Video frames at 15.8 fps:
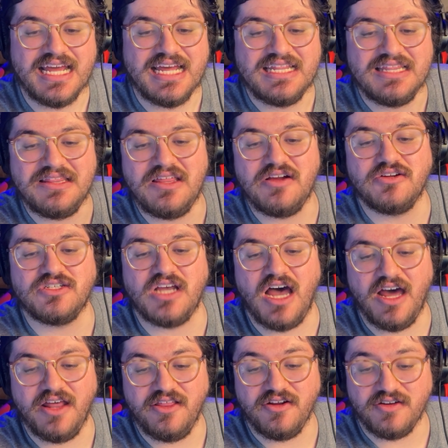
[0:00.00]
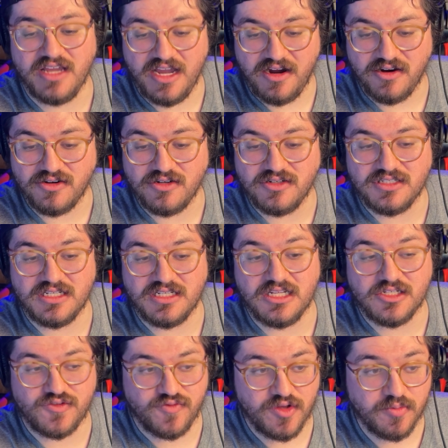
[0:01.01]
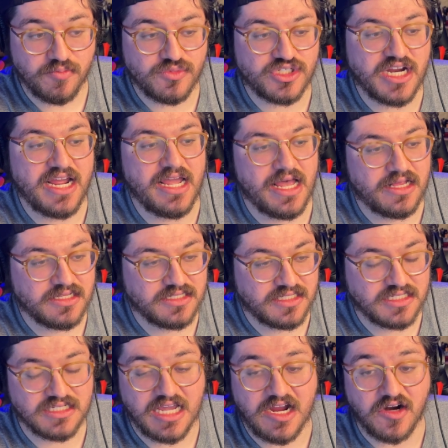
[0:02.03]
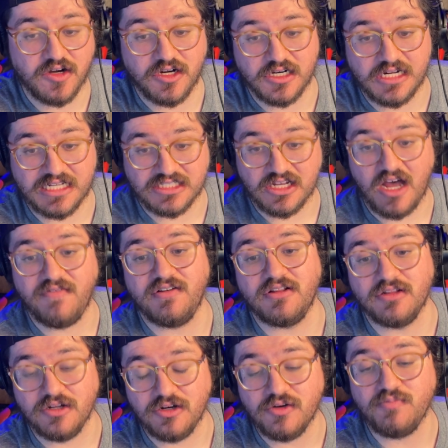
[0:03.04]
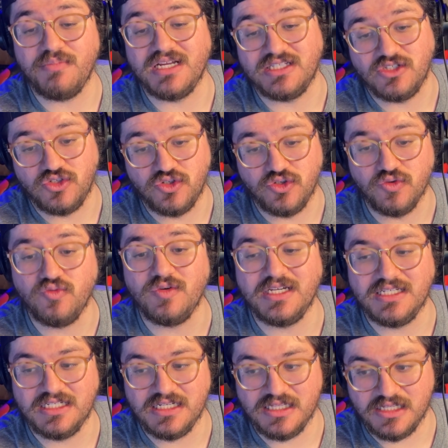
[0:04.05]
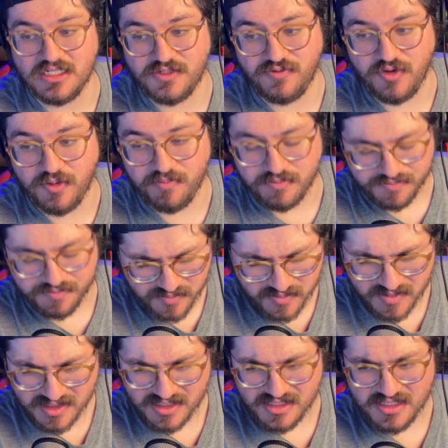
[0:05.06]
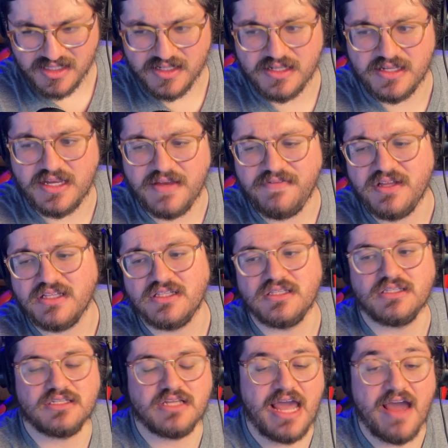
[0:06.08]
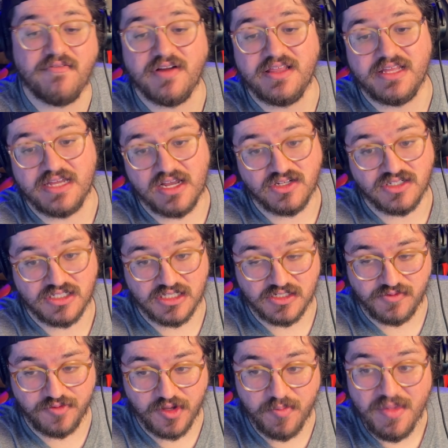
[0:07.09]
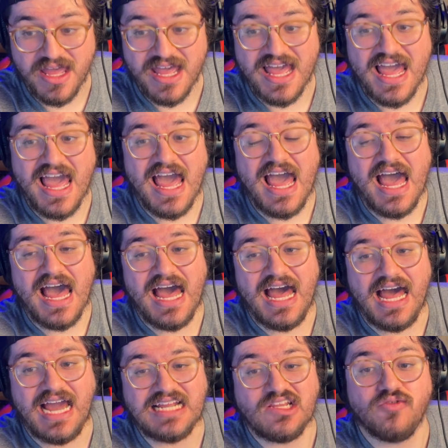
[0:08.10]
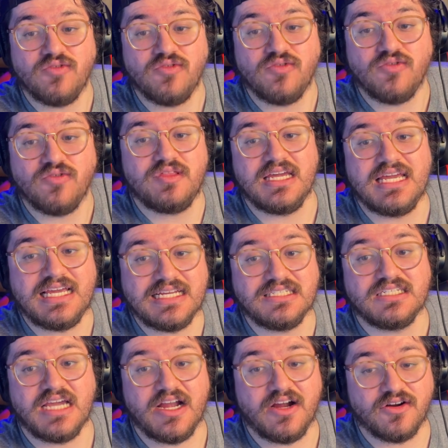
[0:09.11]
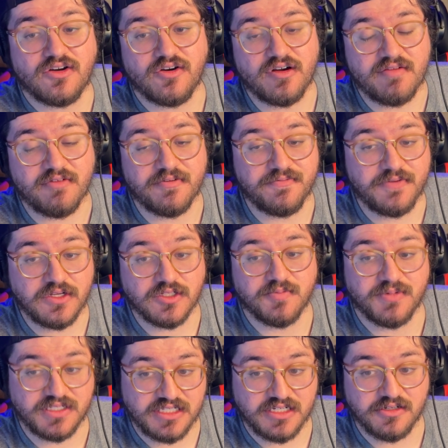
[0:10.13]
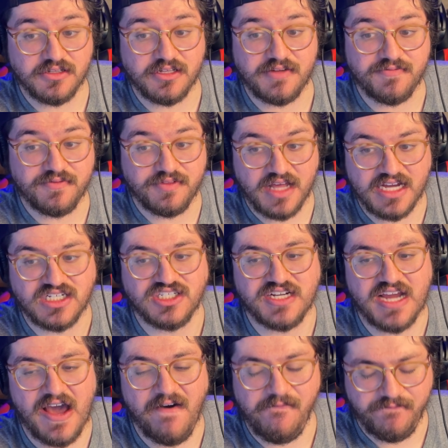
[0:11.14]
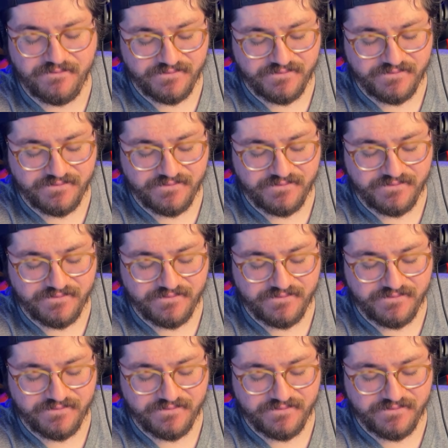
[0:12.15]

there's other characters in this film. Jay Ellis' character gets off a little bit too easy in this film, given everything else in this film. I don't think his character ever feels particularly fleshed out.